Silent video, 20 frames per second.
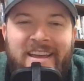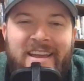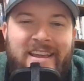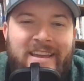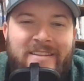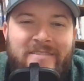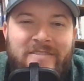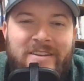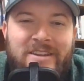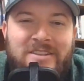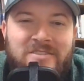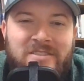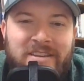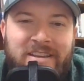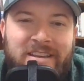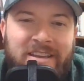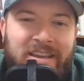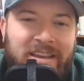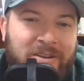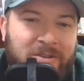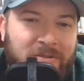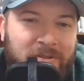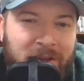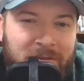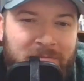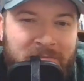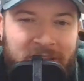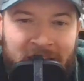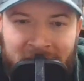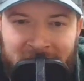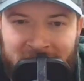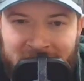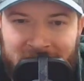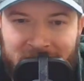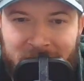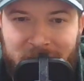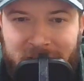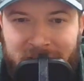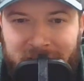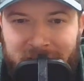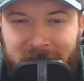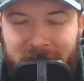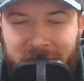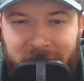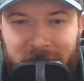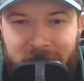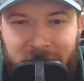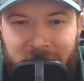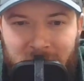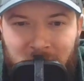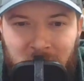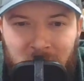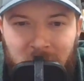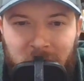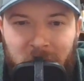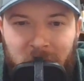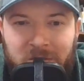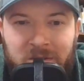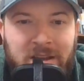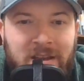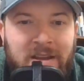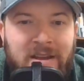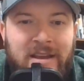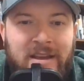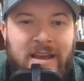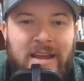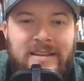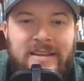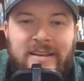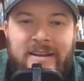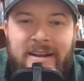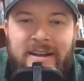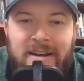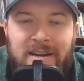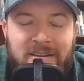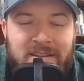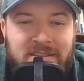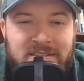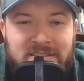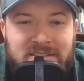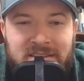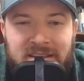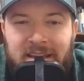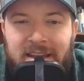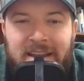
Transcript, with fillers: and eventually it'll come down and it'll be the new world and the inheritance.